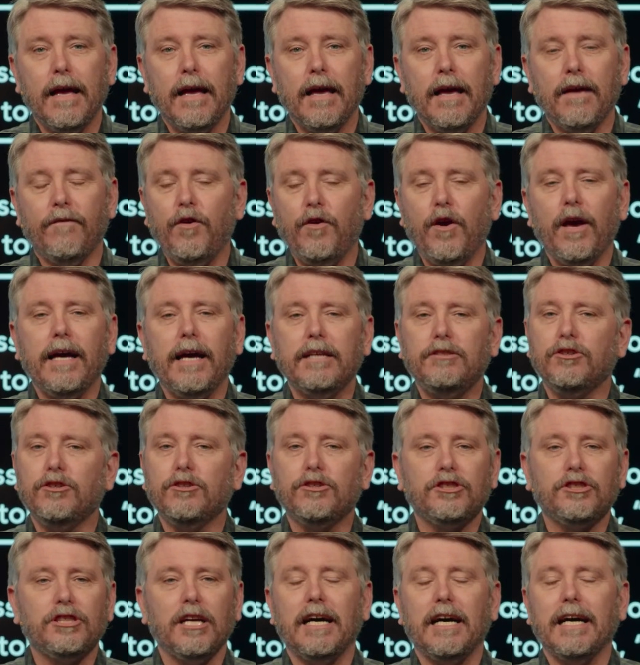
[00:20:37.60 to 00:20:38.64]
If you had your
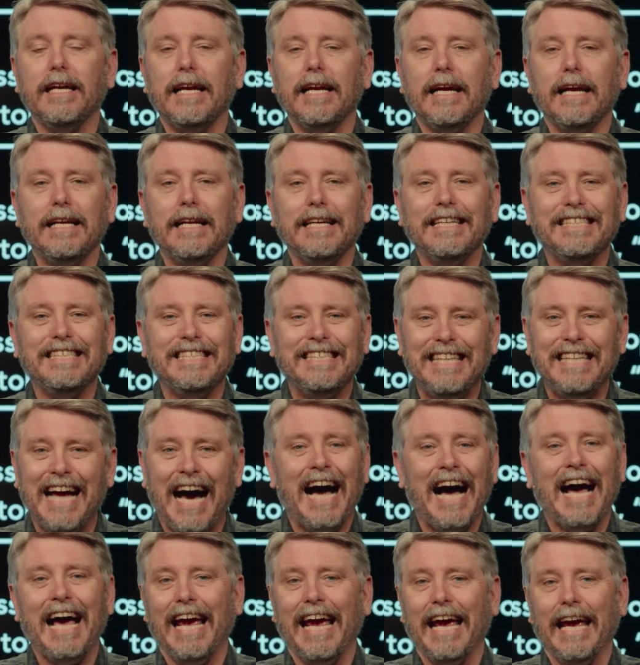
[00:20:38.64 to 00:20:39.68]
son and he's
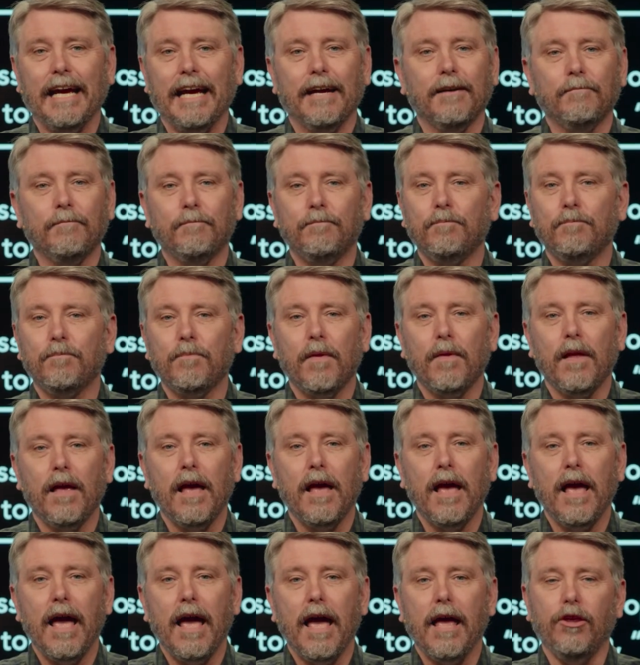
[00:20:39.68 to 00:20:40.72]
dying
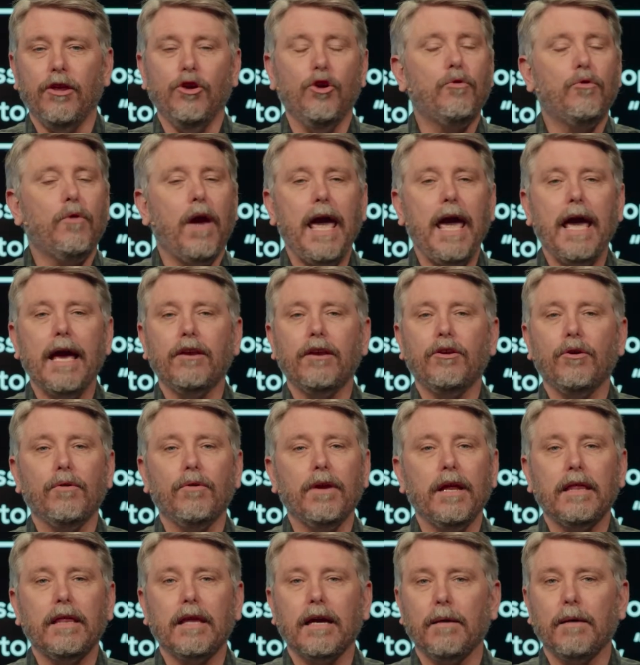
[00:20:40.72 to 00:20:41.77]
and you can't do
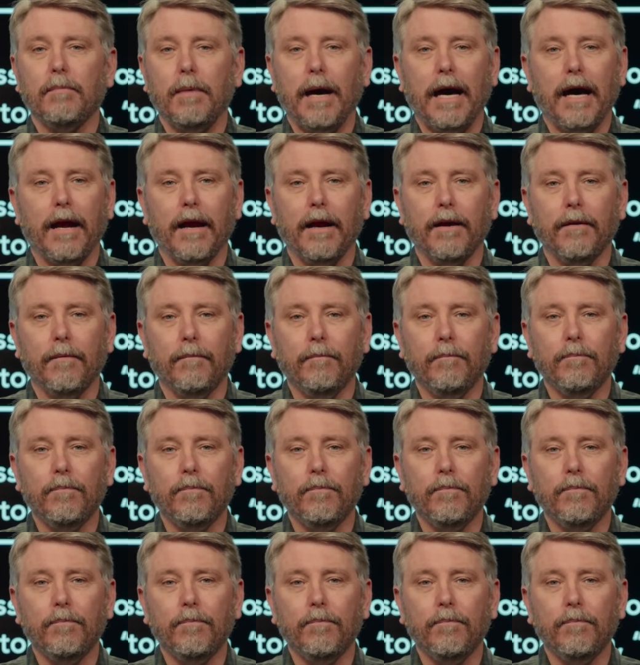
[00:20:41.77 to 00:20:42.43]
anything about it,